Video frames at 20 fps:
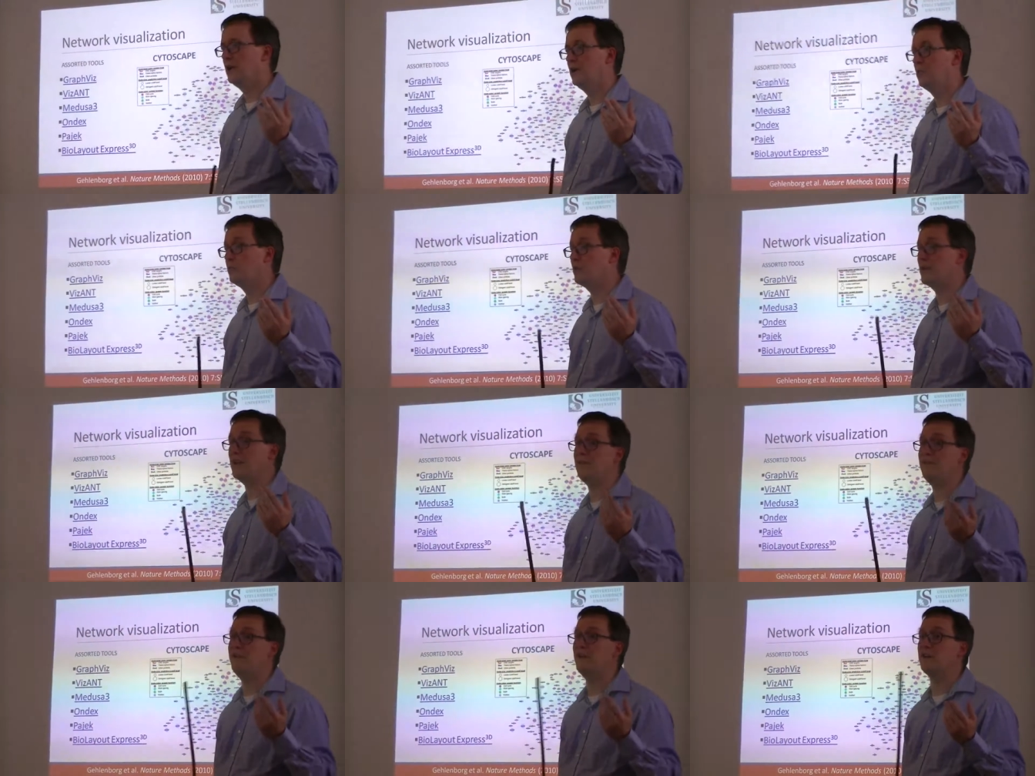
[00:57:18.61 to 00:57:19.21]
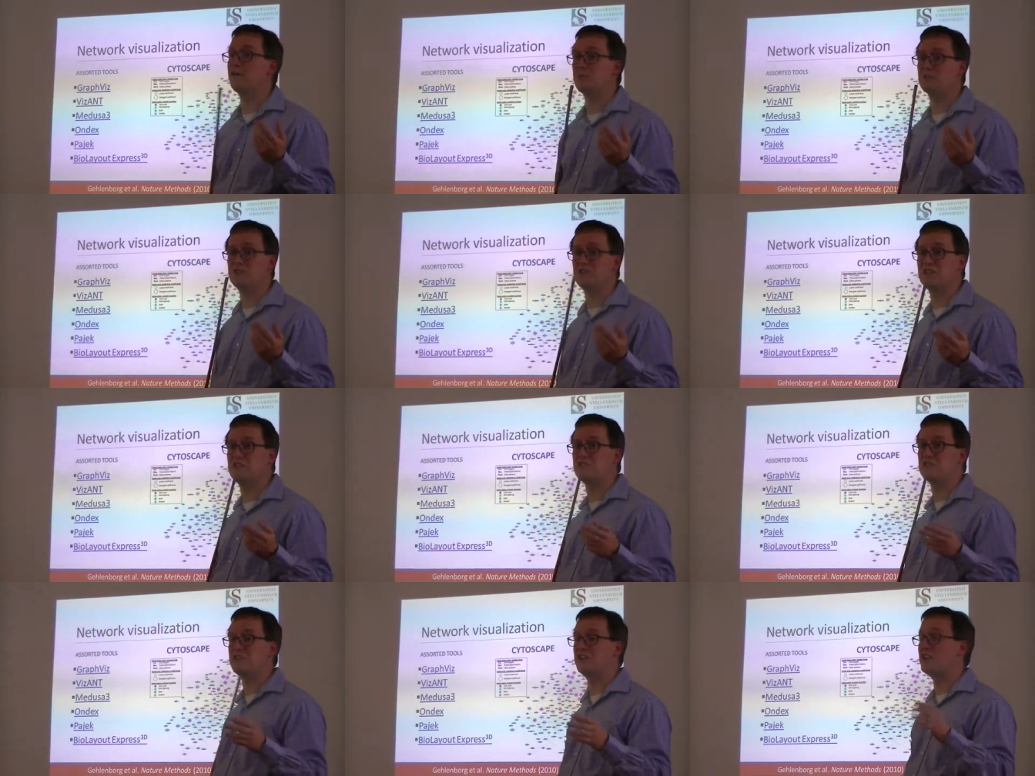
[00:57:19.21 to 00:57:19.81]
What I found was that
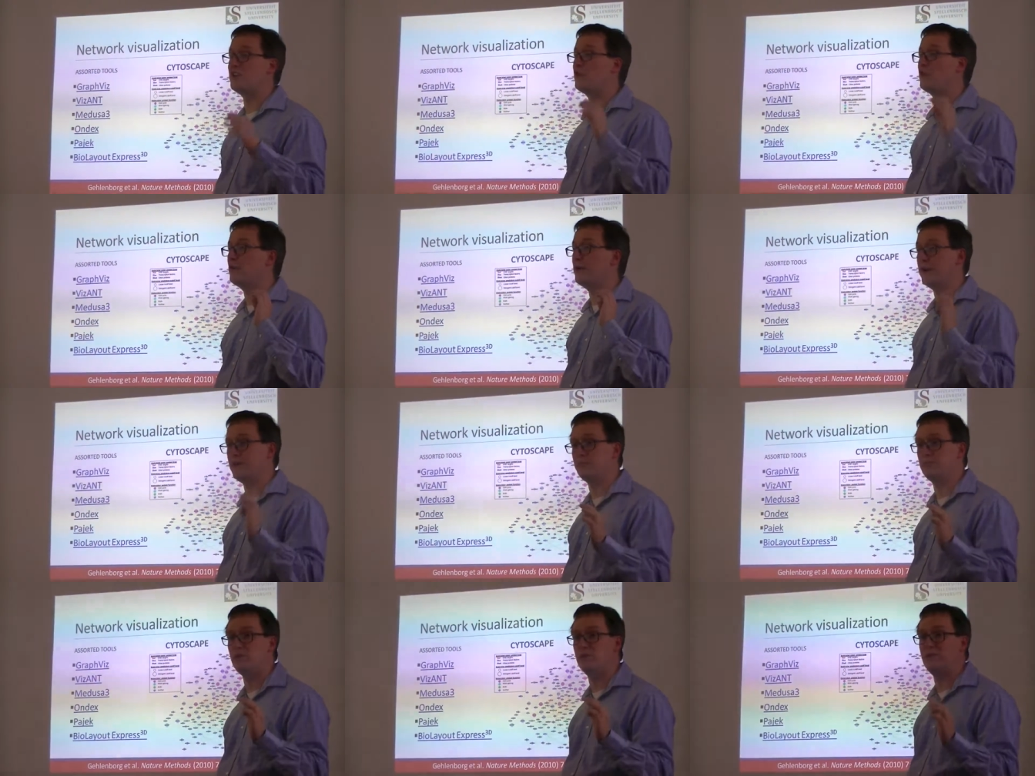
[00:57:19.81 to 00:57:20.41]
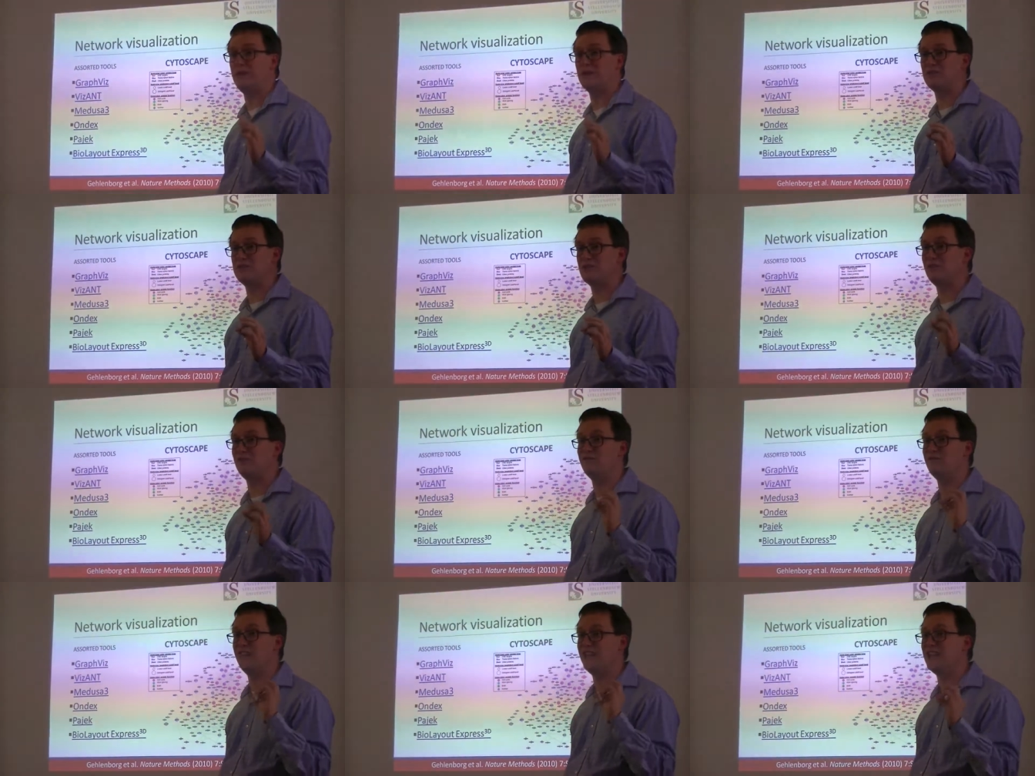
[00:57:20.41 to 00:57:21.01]
there's an incredible amount
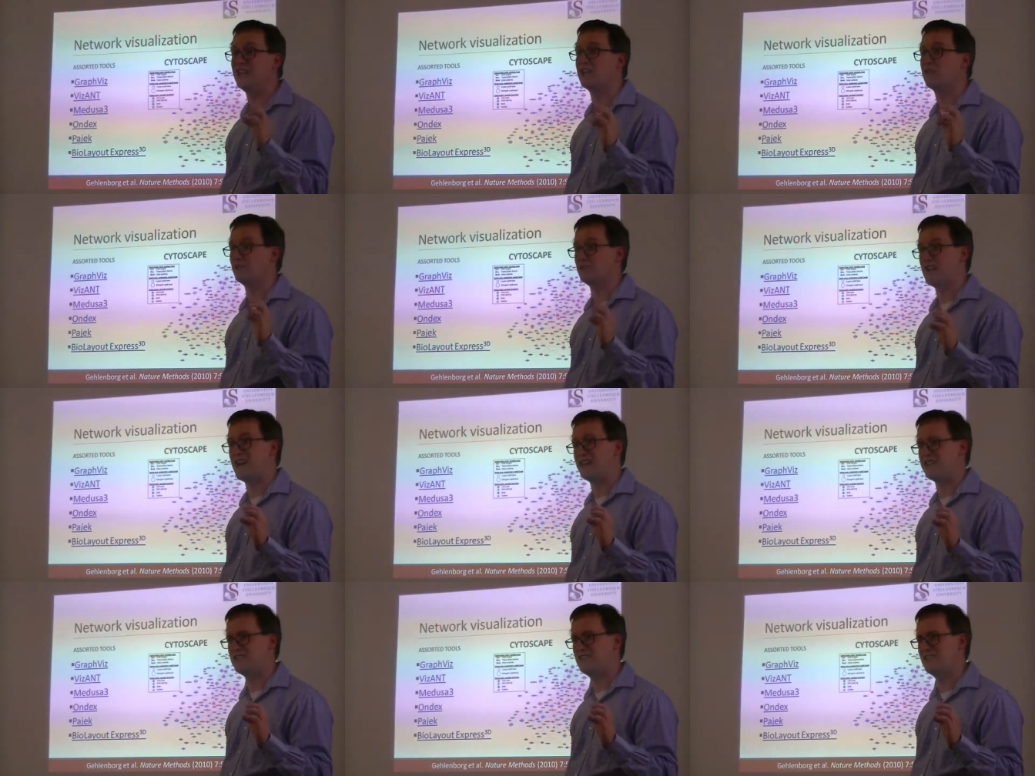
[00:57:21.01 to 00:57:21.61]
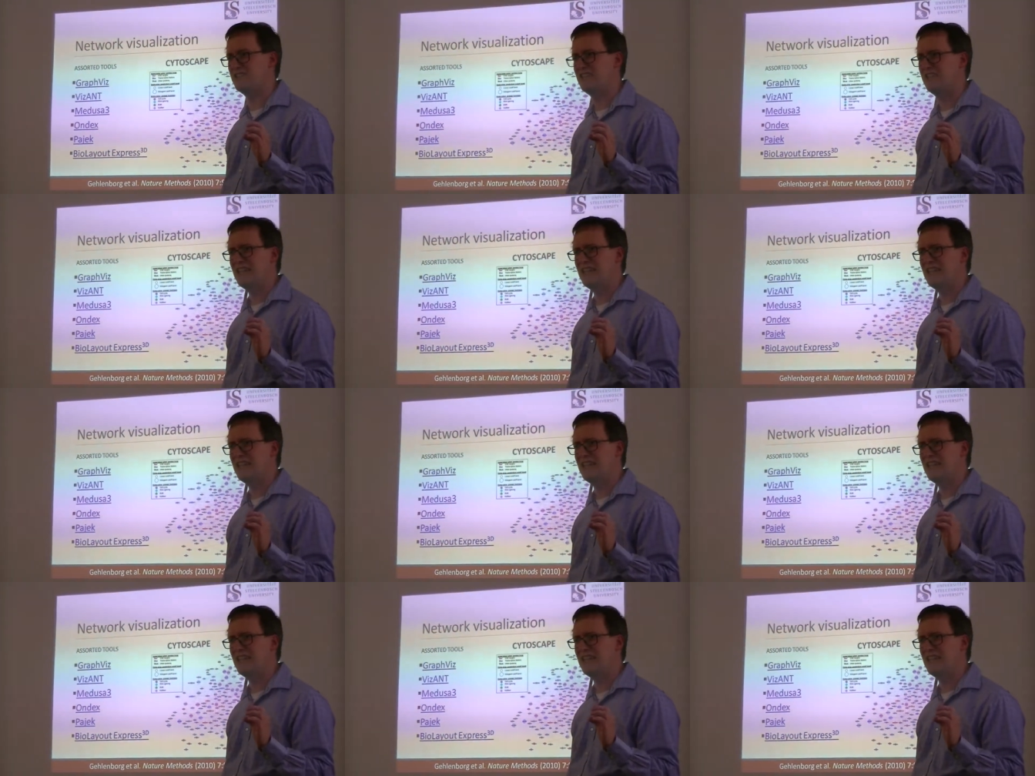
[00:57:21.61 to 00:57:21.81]
of link rot.